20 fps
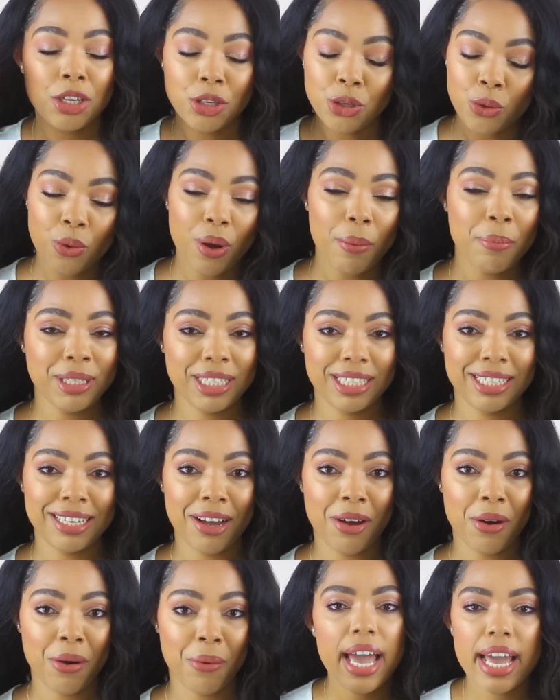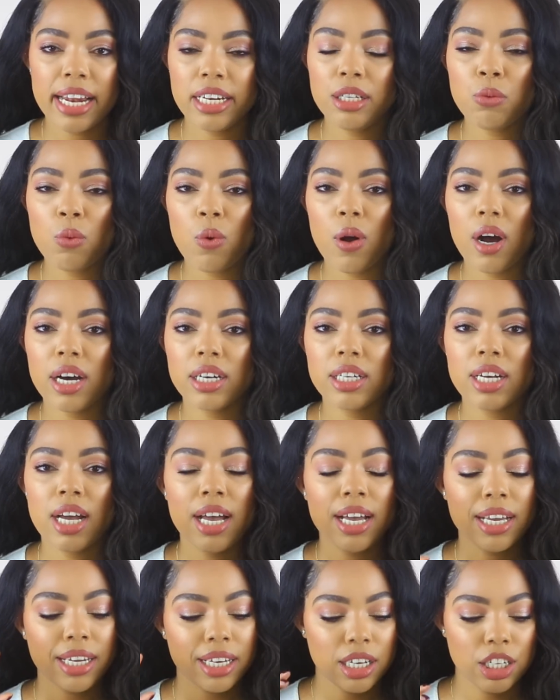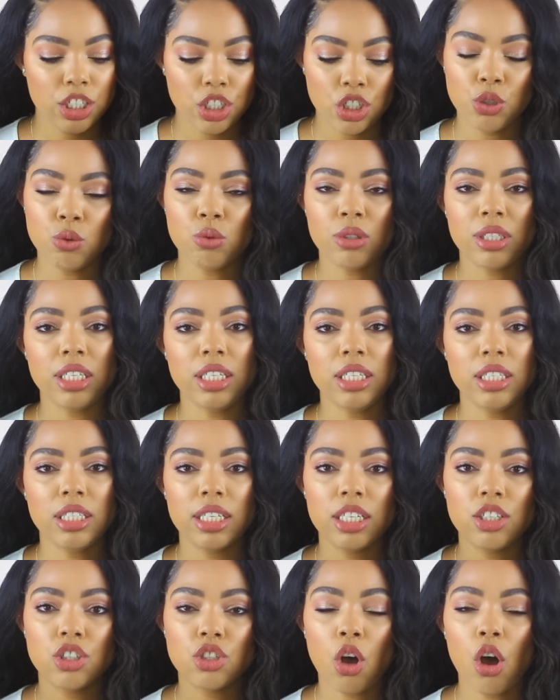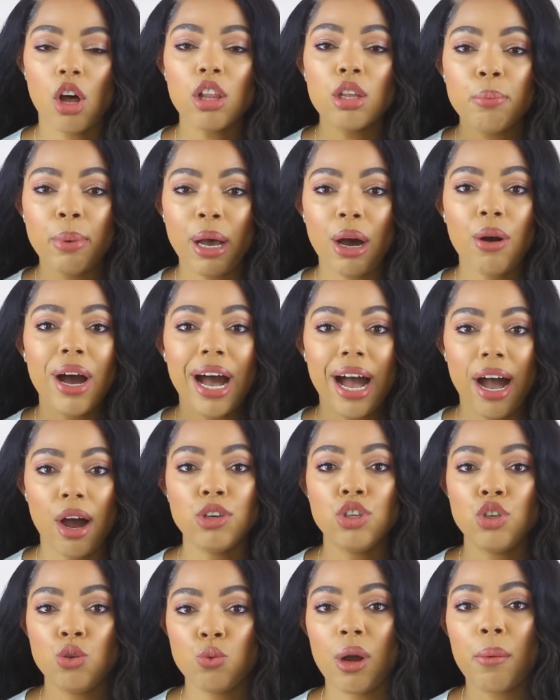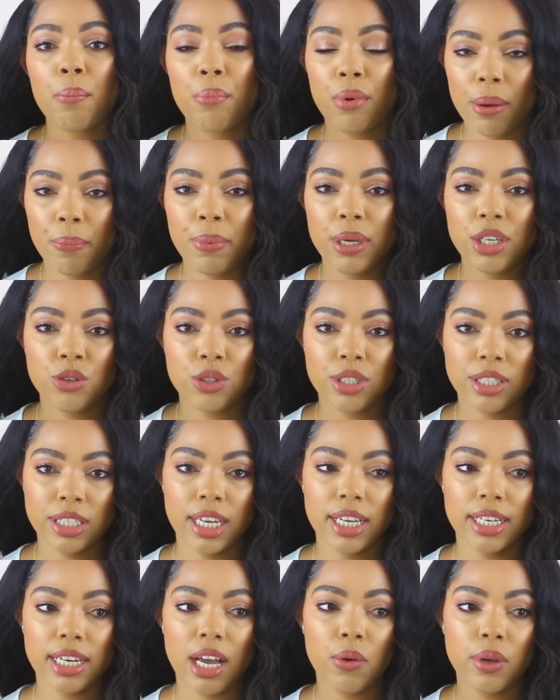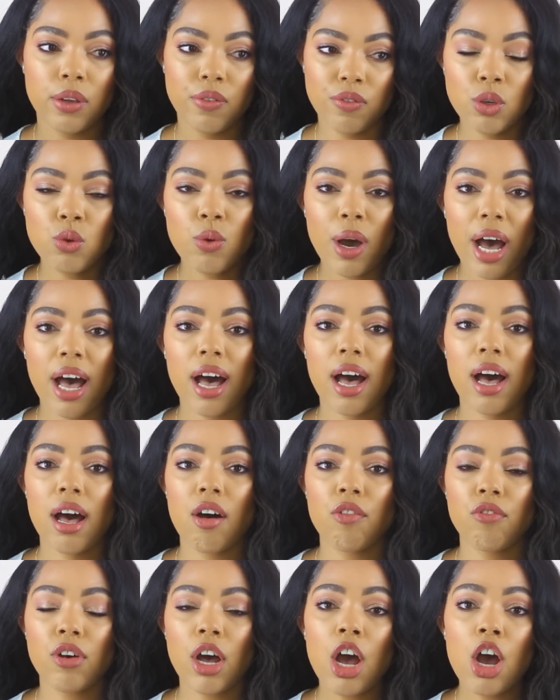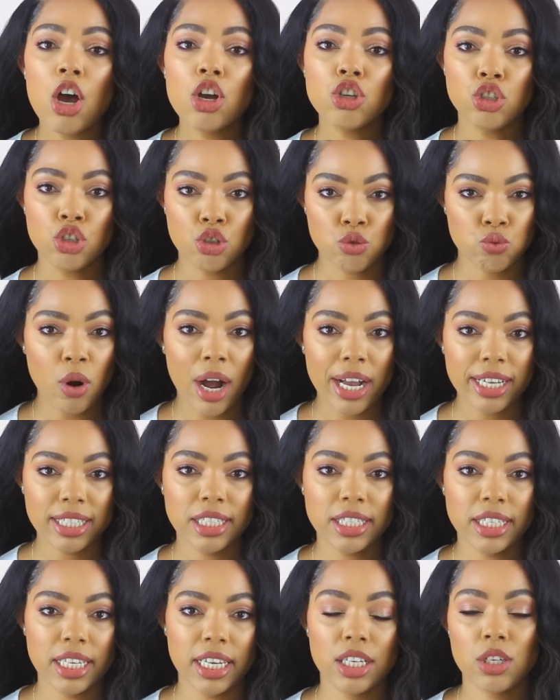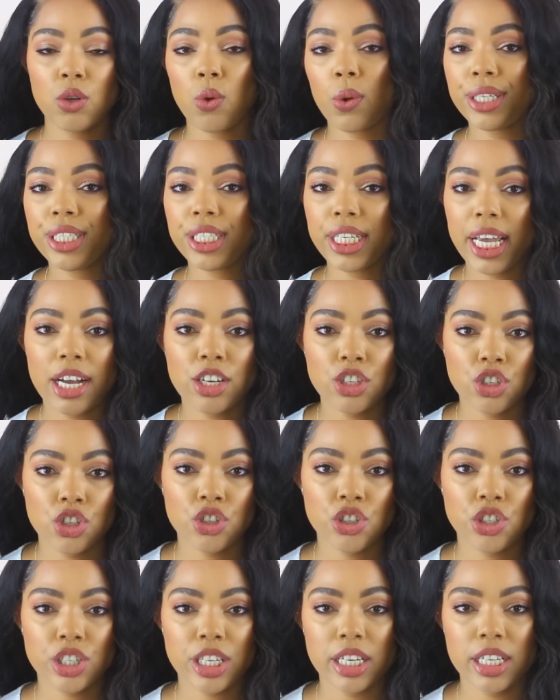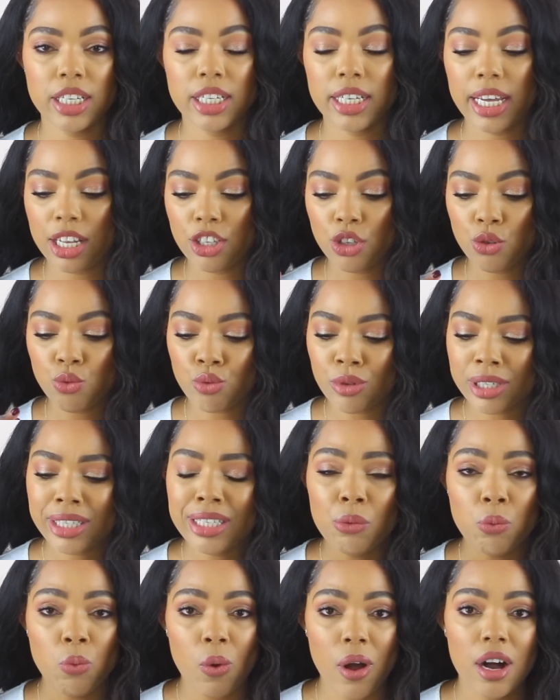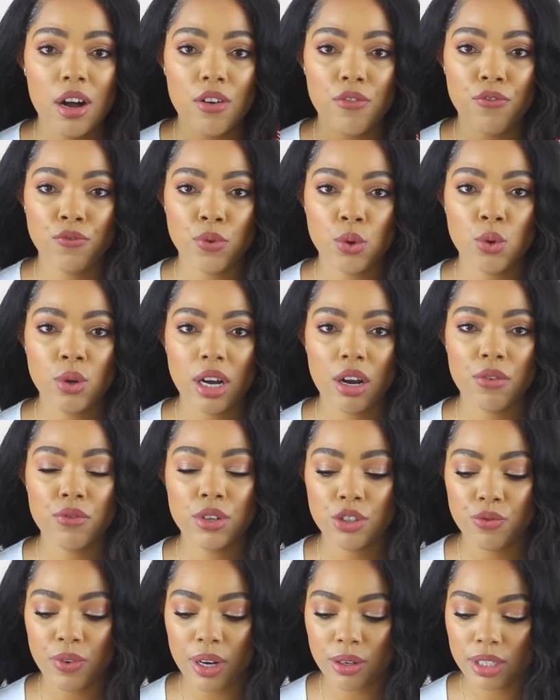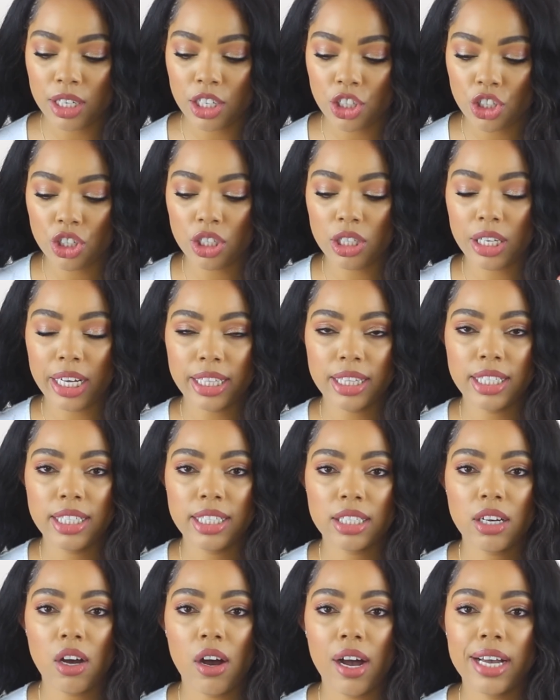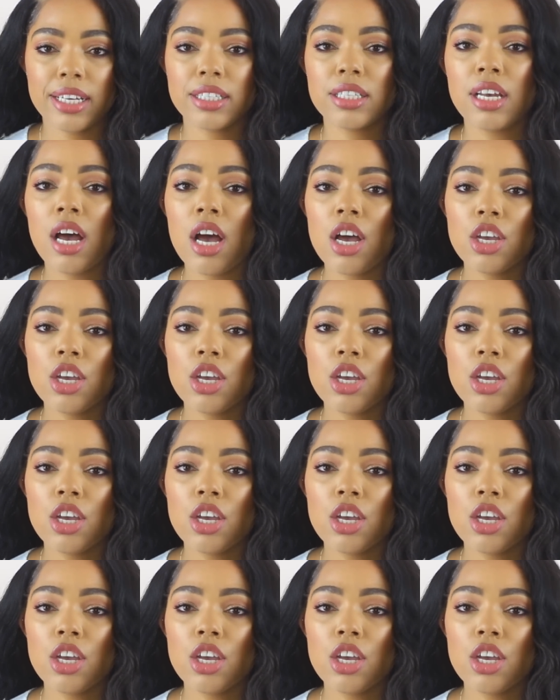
you are missing out. Anyone can use these. It's all about how you are prepping your skin. Now, if you have dry skin or texture skin and you really want a full coverage foundation like these guys,